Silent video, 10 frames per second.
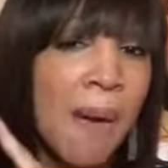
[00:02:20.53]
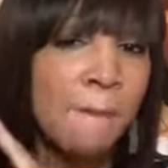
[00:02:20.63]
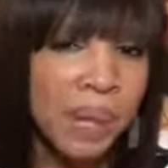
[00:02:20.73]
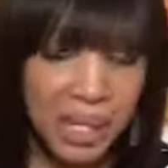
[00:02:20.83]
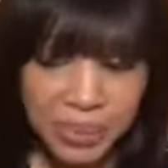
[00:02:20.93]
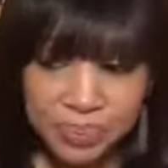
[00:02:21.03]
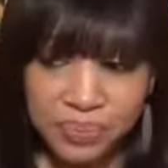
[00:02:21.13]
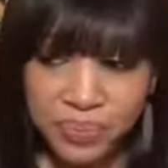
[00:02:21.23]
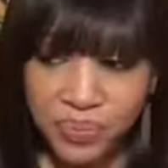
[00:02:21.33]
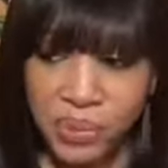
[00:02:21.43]
But
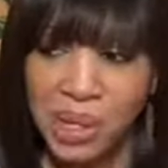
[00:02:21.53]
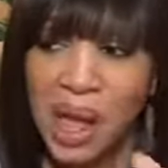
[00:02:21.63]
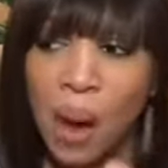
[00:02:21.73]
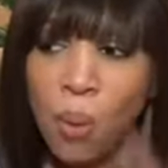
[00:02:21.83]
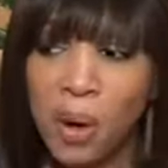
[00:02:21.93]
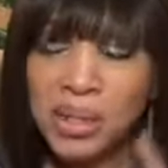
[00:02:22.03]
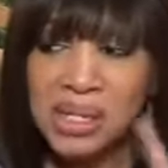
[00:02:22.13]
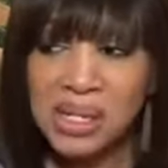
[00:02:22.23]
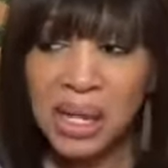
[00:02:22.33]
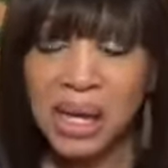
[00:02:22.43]
I want to
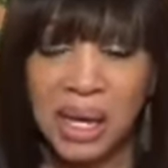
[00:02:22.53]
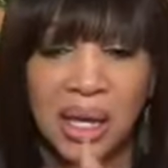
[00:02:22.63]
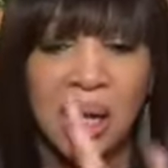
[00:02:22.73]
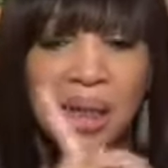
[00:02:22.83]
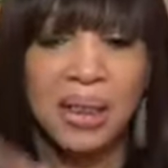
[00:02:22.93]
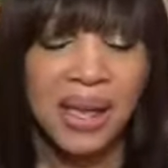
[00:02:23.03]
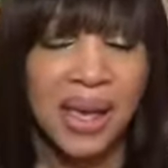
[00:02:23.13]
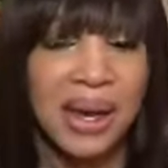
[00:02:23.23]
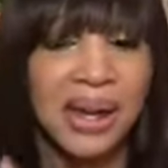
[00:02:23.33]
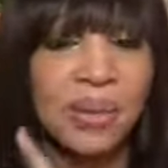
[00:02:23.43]
say
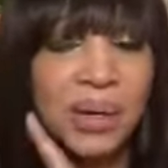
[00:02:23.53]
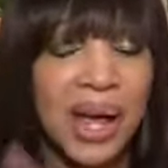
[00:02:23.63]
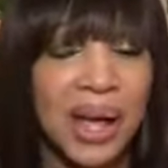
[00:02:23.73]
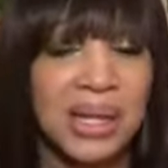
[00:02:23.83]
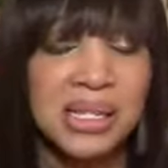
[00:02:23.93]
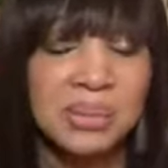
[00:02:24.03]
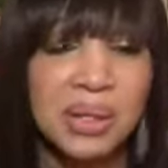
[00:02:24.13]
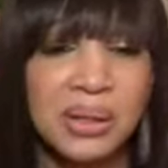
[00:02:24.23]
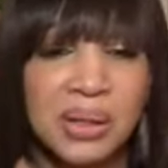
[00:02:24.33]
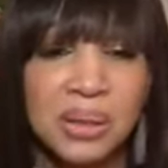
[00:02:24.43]
that when I
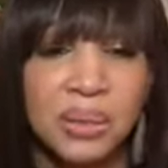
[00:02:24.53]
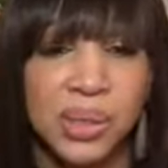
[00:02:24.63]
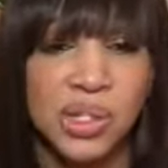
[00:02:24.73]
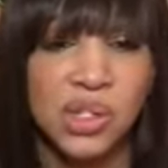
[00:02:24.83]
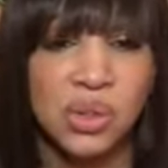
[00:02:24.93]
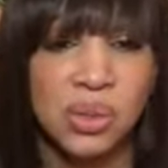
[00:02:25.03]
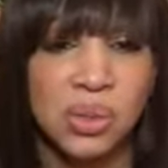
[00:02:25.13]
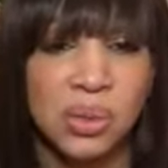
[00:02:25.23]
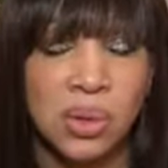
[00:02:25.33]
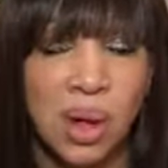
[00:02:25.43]
smelled the
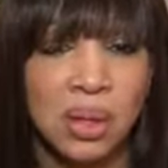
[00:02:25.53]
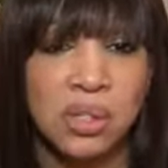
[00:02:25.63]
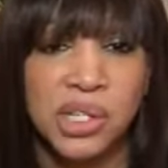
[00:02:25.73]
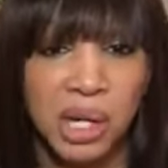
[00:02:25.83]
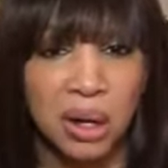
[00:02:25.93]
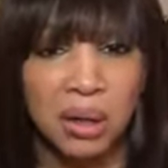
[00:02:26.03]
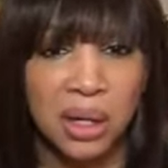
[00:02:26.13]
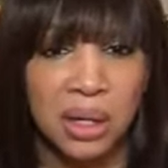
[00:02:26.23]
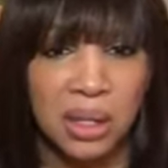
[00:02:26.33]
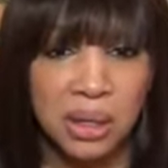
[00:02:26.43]
original Lost
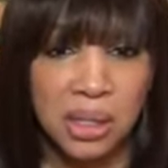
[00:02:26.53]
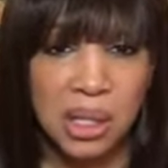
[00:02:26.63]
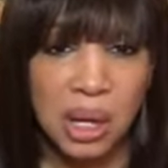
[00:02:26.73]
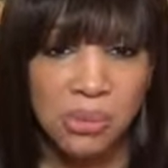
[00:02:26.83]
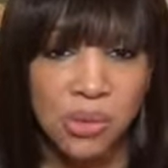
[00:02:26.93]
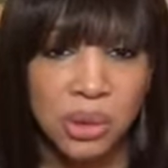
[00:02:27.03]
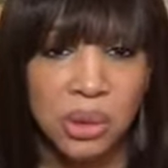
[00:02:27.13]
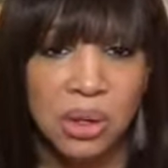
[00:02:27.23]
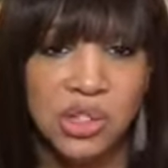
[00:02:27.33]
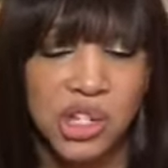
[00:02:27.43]
Cherry, the Tom Ford
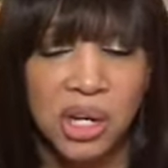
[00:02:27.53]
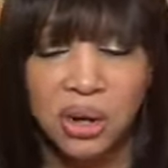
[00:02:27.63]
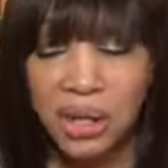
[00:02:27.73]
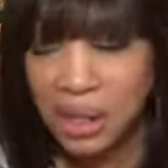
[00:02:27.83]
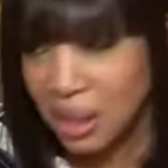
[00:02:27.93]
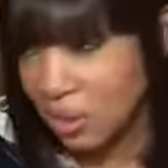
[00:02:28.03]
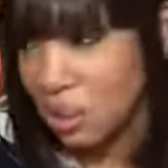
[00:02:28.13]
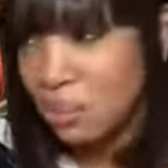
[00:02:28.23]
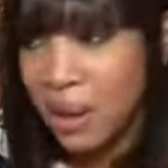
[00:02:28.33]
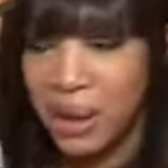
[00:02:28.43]
Lost Cherry, it
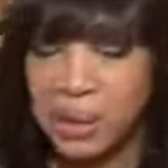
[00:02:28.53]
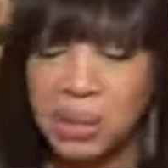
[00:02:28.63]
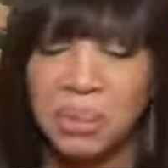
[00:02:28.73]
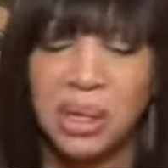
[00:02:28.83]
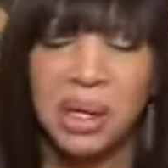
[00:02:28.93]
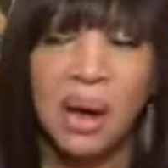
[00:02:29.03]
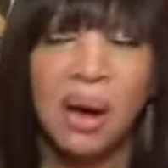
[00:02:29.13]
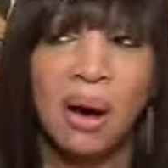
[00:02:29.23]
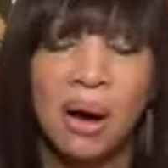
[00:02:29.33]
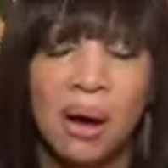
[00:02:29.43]
reminded me
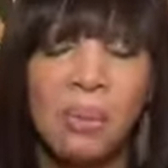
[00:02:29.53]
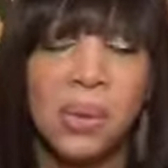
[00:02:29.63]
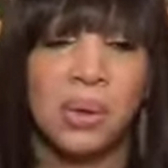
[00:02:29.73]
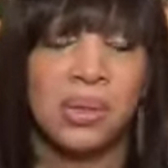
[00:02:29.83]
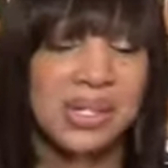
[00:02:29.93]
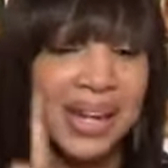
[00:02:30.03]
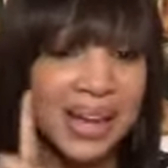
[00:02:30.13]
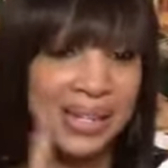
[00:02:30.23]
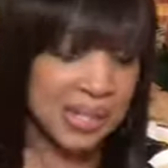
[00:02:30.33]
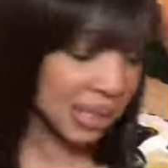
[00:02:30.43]
almost
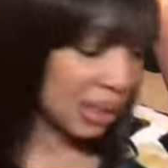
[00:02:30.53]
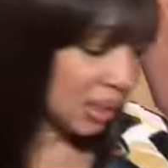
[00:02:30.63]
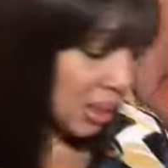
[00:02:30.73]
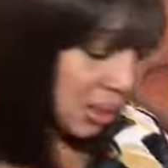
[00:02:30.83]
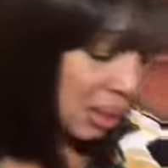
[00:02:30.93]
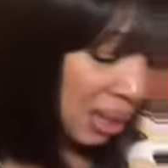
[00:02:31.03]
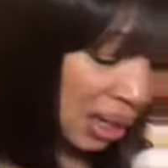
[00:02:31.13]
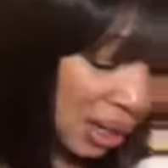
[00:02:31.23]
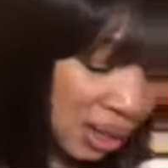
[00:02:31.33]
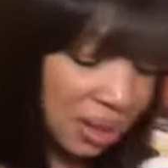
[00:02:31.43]
identically
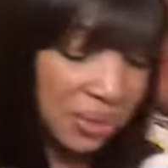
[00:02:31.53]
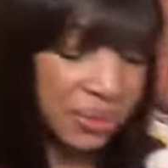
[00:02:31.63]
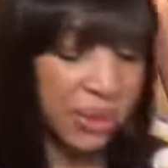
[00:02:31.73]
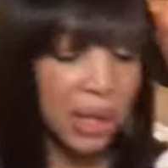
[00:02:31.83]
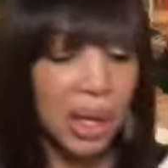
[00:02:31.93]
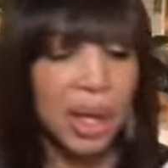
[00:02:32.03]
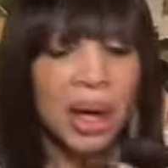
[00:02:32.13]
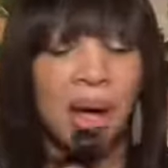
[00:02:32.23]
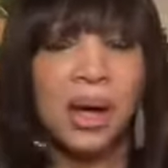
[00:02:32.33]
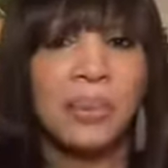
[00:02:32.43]
of
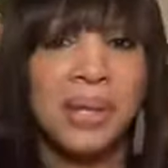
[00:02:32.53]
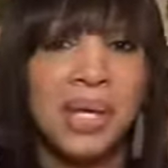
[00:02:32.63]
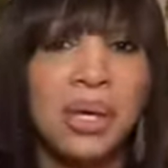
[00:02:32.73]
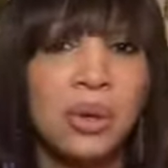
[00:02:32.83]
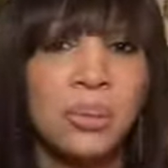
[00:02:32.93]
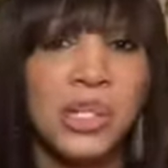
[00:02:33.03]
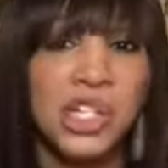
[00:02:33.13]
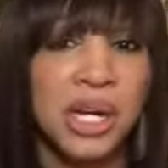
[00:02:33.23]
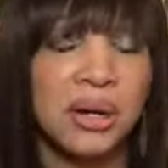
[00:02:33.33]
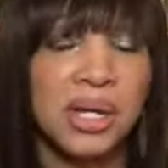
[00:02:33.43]
Kiko
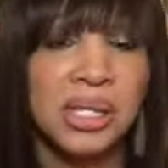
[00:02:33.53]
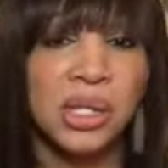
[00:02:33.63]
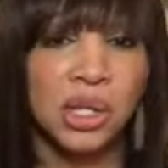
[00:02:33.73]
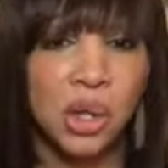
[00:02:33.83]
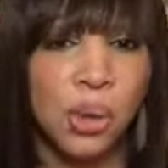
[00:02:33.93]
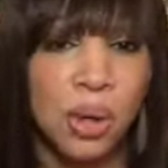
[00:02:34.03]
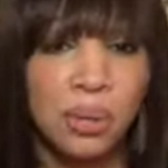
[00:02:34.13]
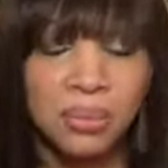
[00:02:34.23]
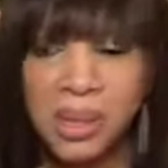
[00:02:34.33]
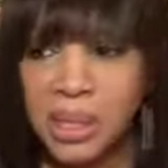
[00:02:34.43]
Micheri's
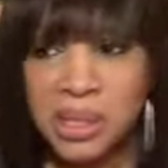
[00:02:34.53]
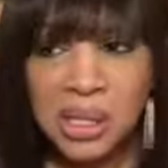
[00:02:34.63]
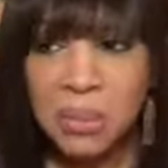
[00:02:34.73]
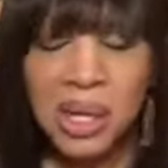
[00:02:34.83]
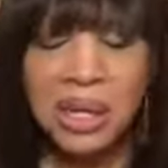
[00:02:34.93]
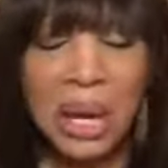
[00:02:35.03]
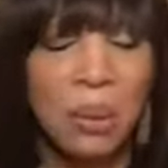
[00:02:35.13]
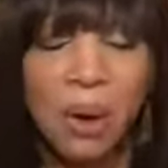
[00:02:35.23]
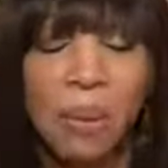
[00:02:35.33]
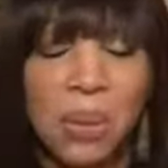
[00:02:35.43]
Lancome. To me, they were
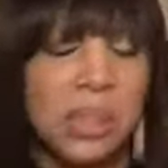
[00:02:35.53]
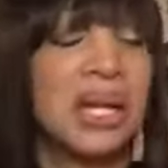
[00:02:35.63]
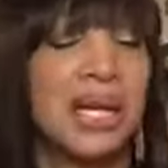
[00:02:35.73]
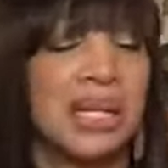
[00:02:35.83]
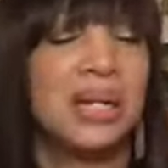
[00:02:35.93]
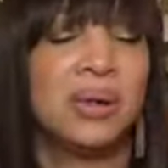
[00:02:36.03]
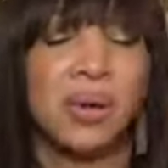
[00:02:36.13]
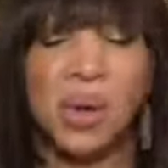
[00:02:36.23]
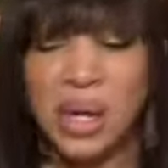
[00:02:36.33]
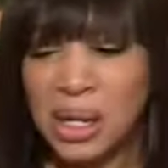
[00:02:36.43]
almost
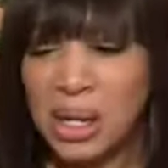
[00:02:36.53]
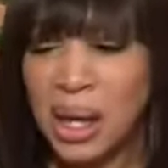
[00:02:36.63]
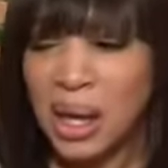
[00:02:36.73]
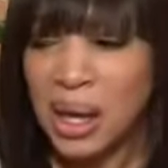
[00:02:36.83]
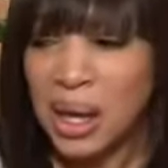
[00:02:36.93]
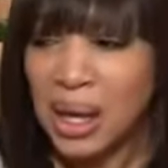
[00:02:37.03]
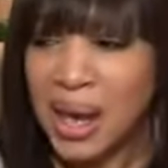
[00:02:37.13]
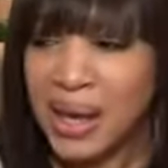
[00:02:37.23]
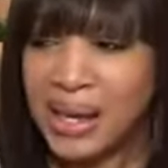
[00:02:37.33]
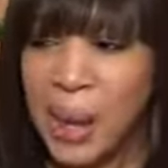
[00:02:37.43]
identical. And
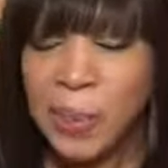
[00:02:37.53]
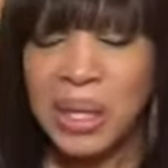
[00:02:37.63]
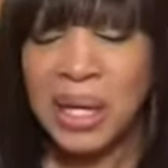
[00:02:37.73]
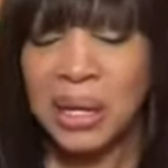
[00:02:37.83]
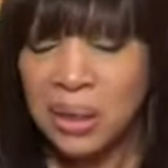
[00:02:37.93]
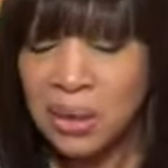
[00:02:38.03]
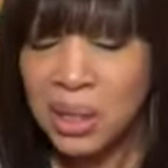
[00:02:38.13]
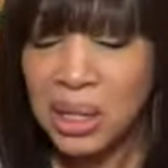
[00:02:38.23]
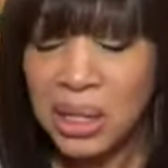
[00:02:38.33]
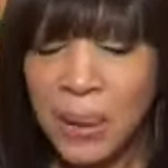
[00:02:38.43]
I kept
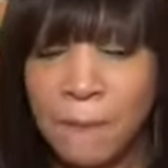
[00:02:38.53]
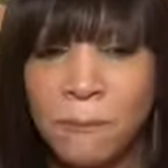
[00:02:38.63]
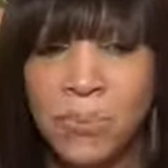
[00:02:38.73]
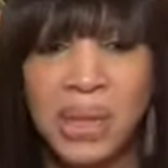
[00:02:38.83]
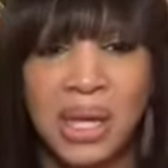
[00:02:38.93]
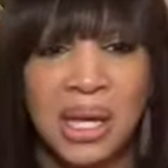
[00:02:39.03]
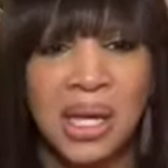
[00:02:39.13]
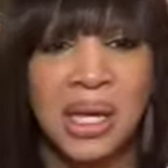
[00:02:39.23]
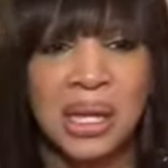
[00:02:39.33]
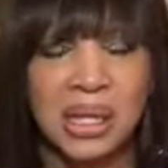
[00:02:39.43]
hearing that
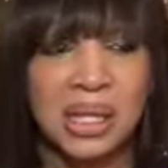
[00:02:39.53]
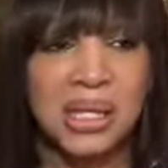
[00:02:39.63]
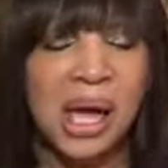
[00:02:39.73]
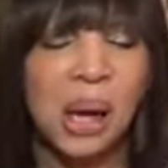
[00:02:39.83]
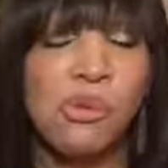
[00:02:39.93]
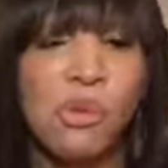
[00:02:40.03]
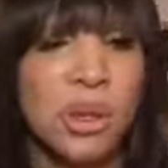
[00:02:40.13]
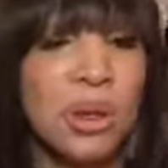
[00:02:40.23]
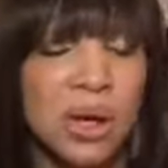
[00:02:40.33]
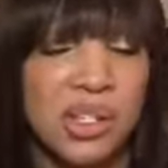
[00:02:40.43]
the Tom Ford
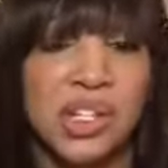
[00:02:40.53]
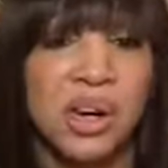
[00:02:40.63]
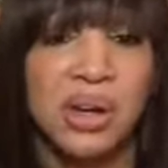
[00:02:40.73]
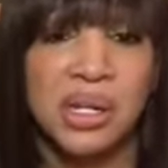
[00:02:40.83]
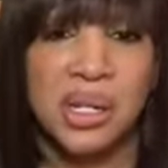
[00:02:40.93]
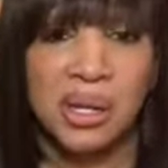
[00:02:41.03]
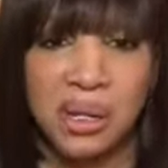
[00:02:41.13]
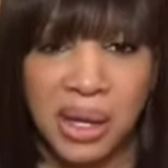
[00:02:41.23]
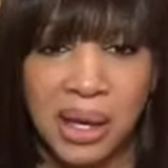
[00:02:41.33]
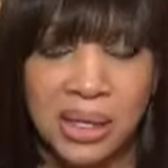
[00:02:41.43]
Lost Cherry didn't
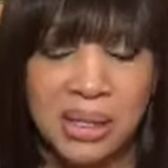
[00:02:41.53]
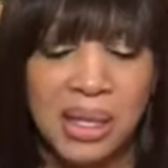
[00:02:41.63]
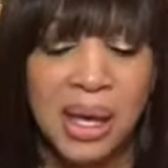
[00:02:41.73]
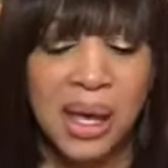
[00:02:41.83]
last.